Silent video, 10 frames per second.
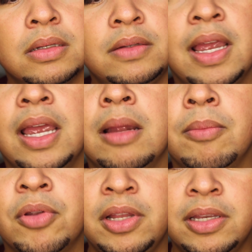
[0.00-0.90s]
Damn,
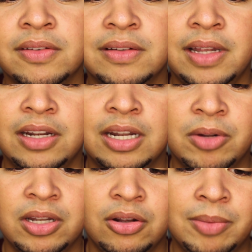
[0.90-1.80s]
30 years later, I'm
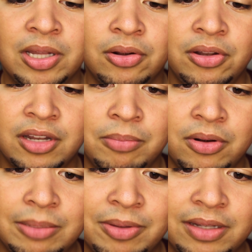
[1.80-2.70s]
gonna go on my 30th
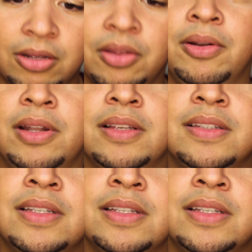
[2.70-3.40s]
birthday by the... Oh, there it is.